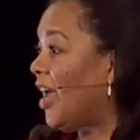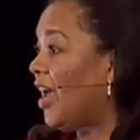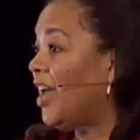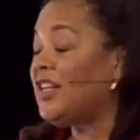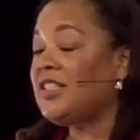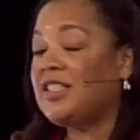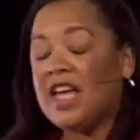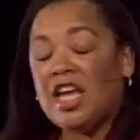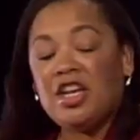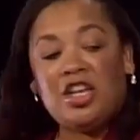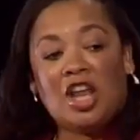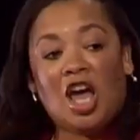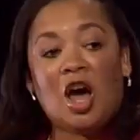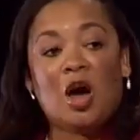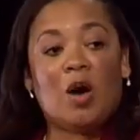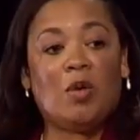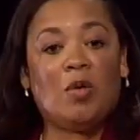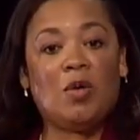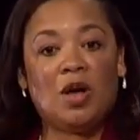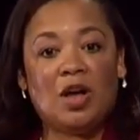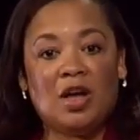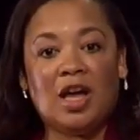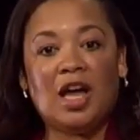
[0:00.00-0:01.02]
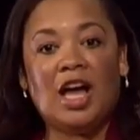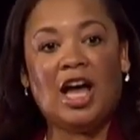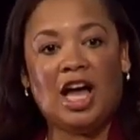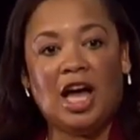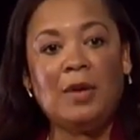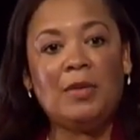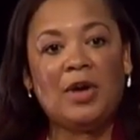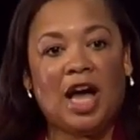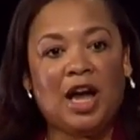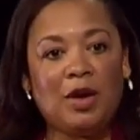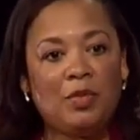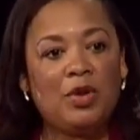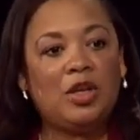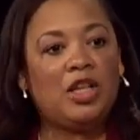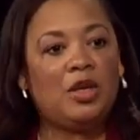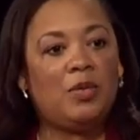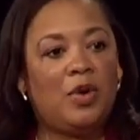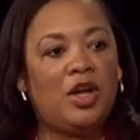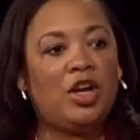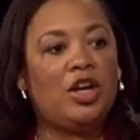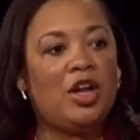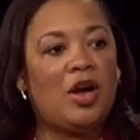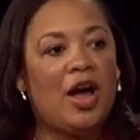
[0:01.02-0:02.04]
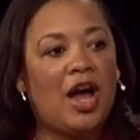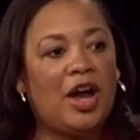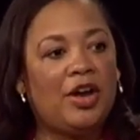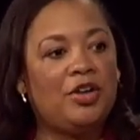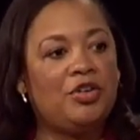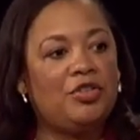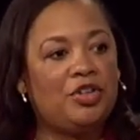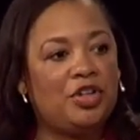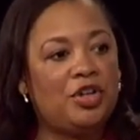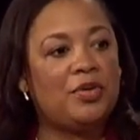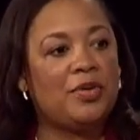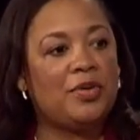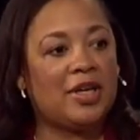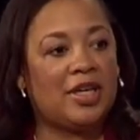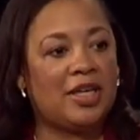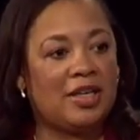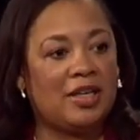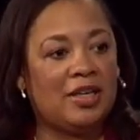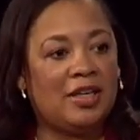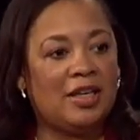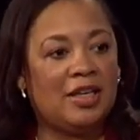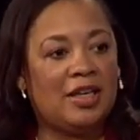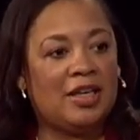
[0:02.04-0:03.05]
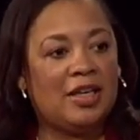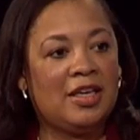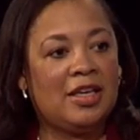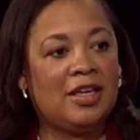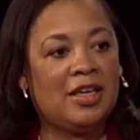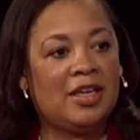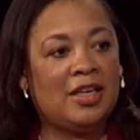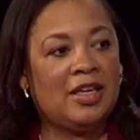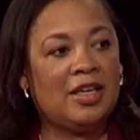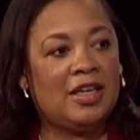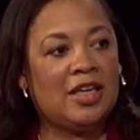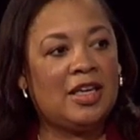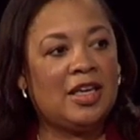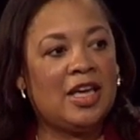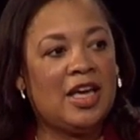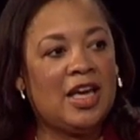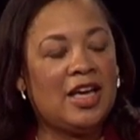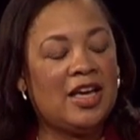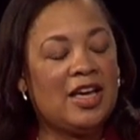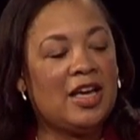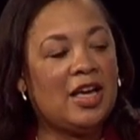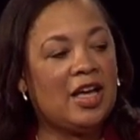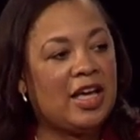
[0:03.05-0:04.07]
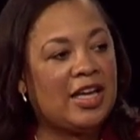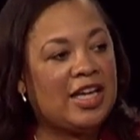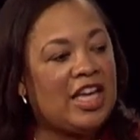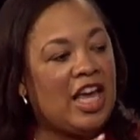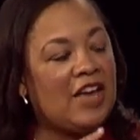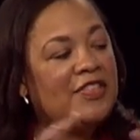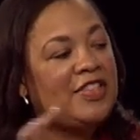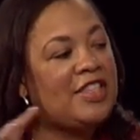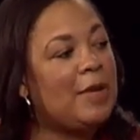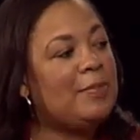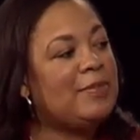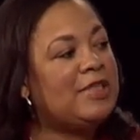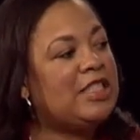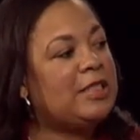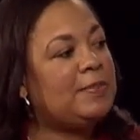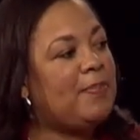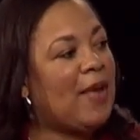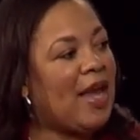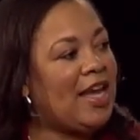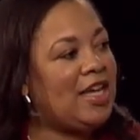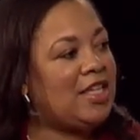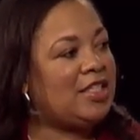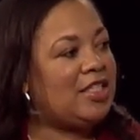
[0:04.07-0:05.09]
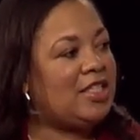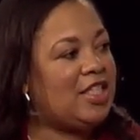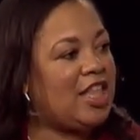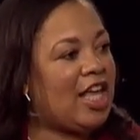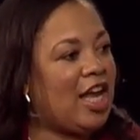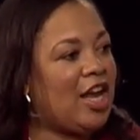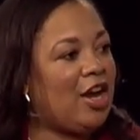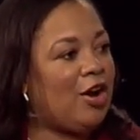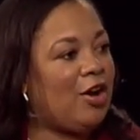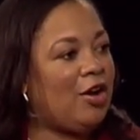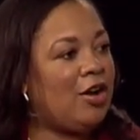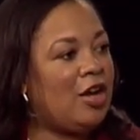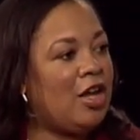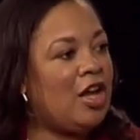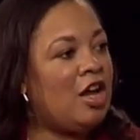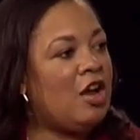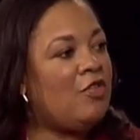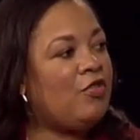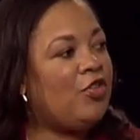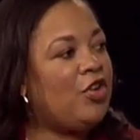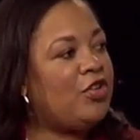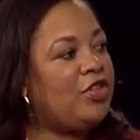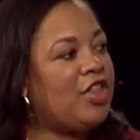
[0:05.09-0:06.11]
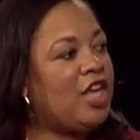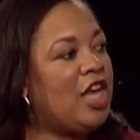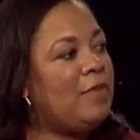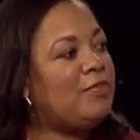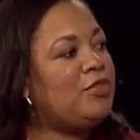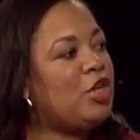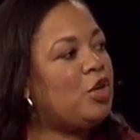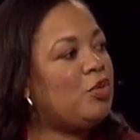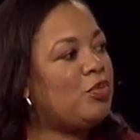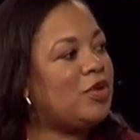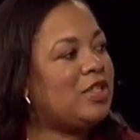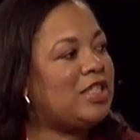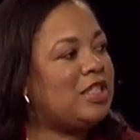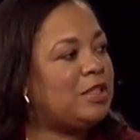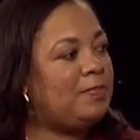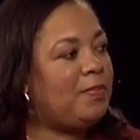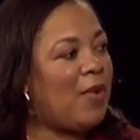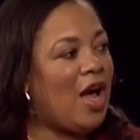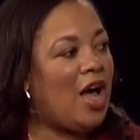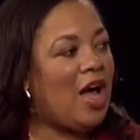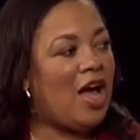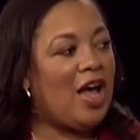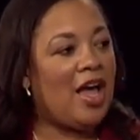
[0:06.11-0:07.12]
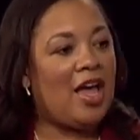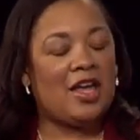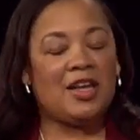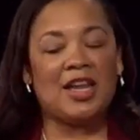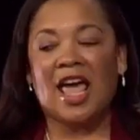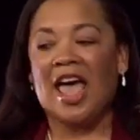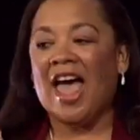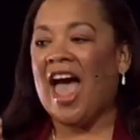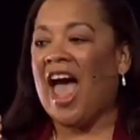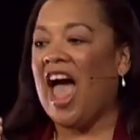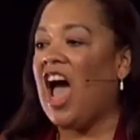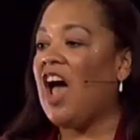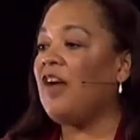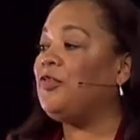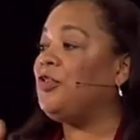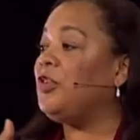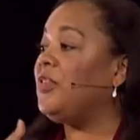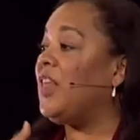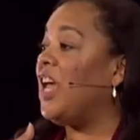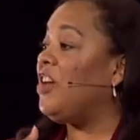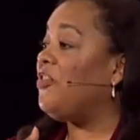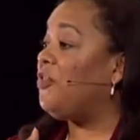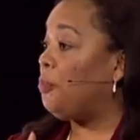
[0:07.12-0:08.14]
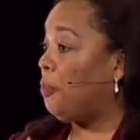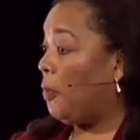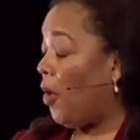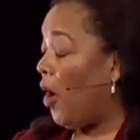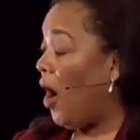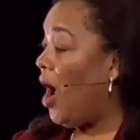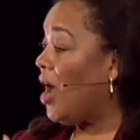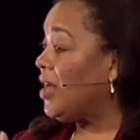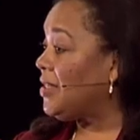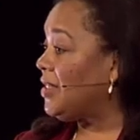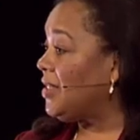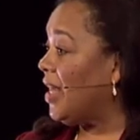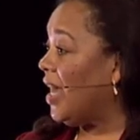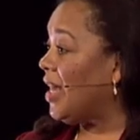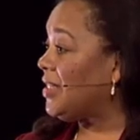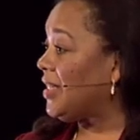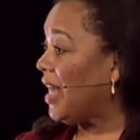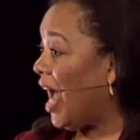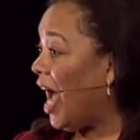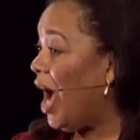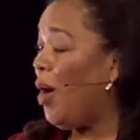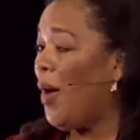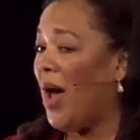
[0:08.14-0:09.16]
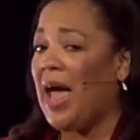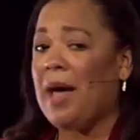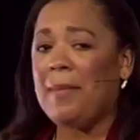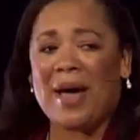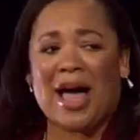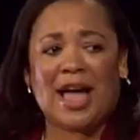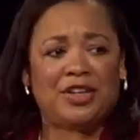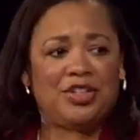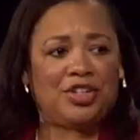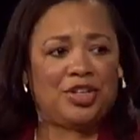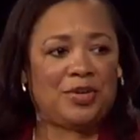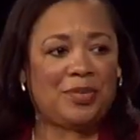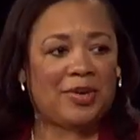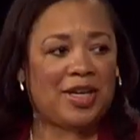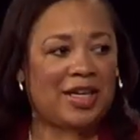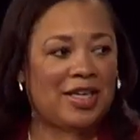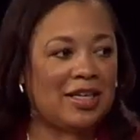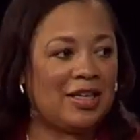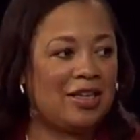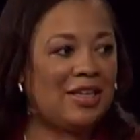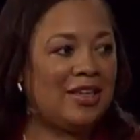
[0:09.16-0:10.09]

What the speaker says: And say, no, I really want to know how you're doing. Give some space there for them to respond after they've processed, how am I doing?